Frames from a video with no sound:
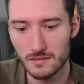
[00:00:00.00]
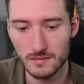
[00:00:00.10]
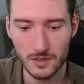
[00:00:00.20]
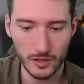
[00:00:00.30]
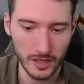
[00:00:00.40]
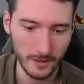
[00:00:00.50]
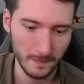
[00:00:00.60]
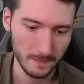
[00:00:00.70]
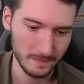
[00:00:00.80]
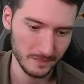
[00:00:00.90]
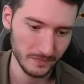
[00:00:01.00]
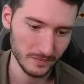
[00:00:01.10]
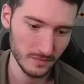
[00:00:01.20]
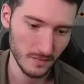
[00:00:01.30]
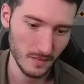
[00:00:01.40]
Okay.
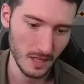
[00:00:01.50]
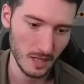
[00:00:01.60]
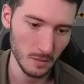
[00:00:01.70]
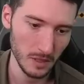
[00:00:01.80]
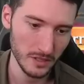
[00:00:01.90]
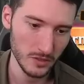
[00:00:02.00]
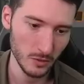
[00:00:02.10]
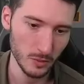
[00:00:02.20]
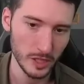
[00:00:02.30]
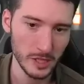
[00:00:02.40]
I'll play Stonebrain.